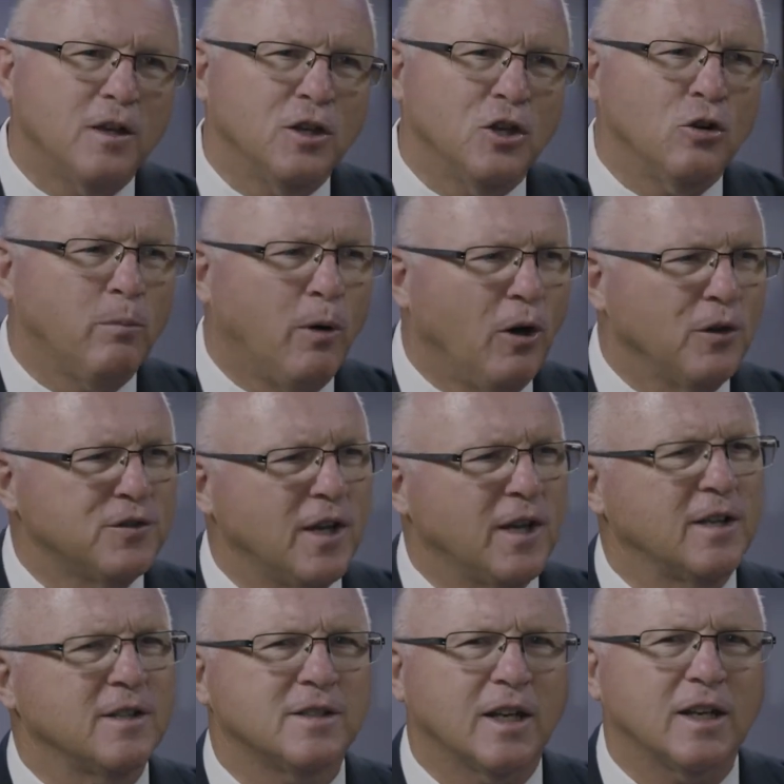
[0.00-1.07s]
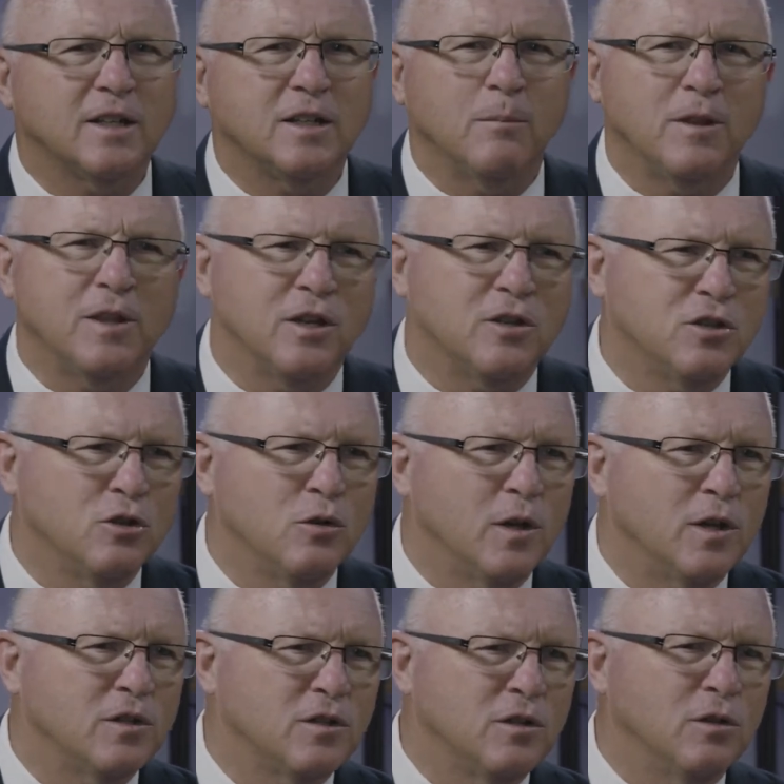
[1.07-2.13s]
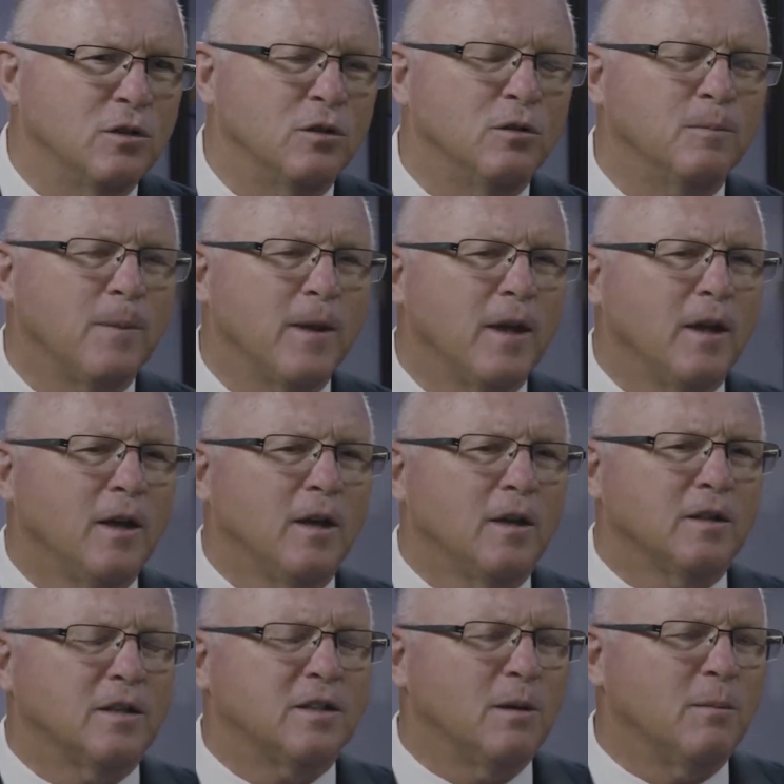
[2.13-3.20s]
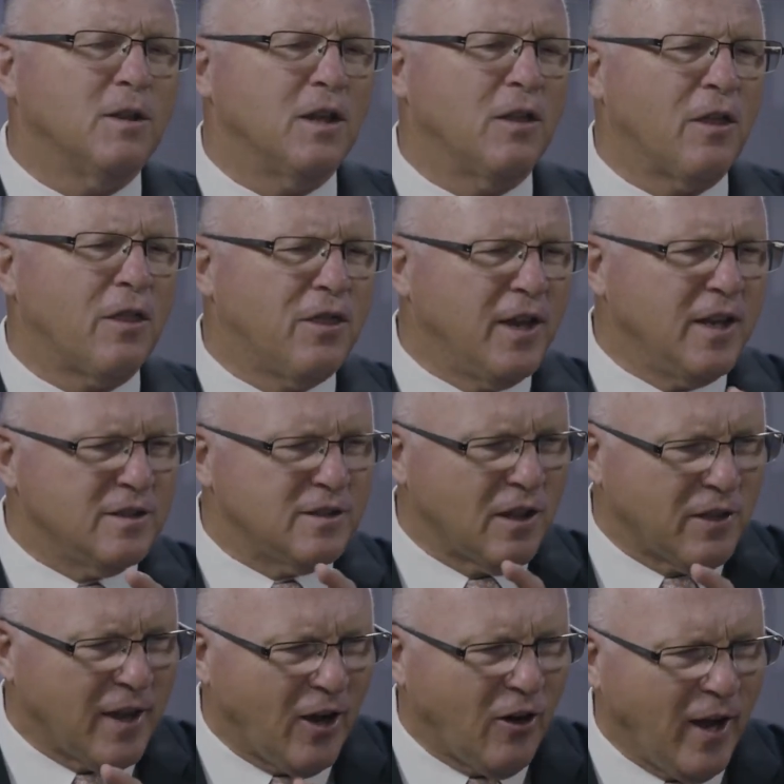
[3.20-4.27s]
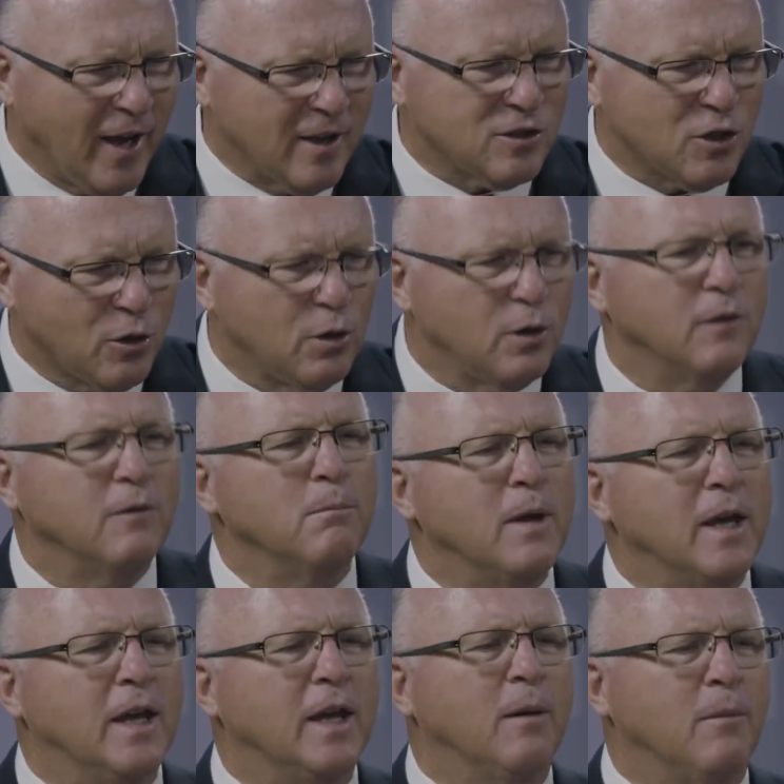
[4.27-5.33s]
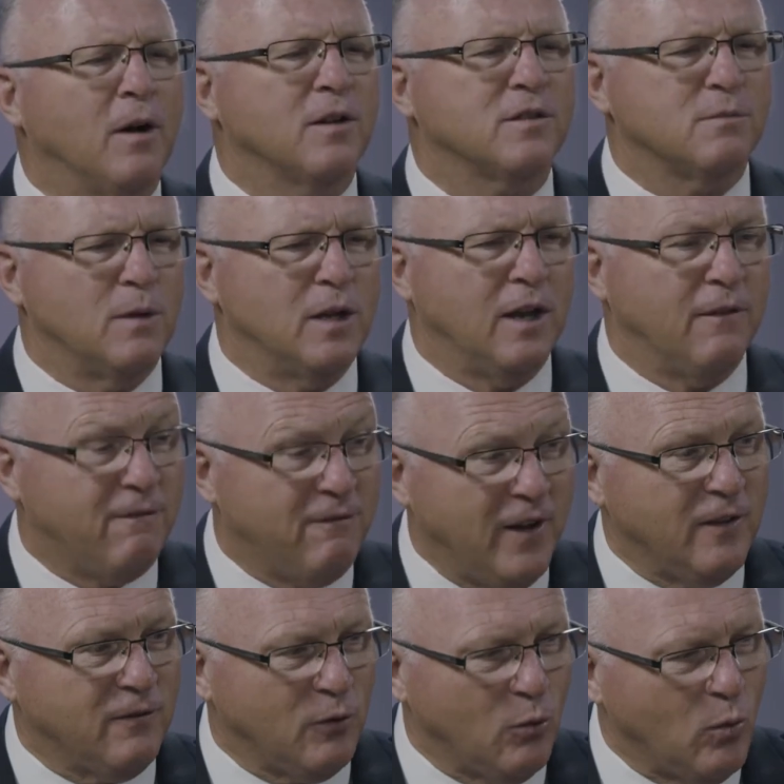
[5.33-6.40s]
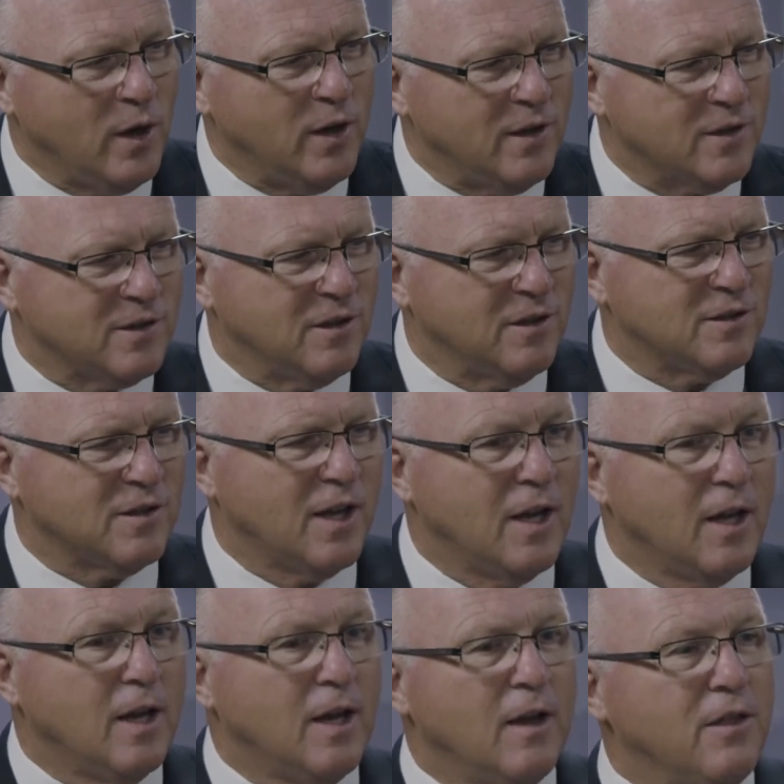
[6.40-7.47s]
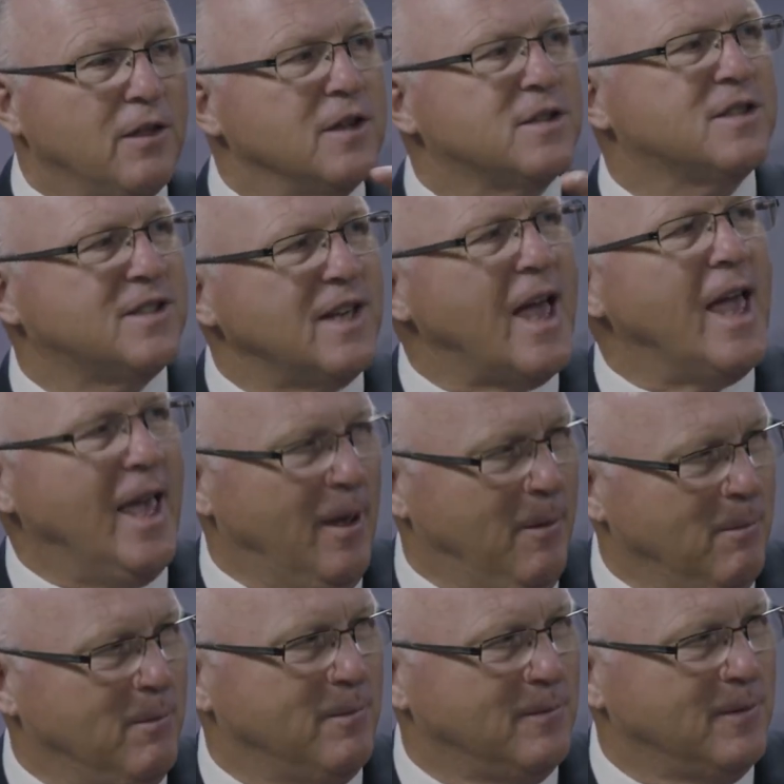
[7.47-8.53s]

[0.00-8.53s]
You know, Paul said in 2 Timothy 2 and 2 to Timothy, The things that thou hast heard of me amongst many faithful witnesses, the same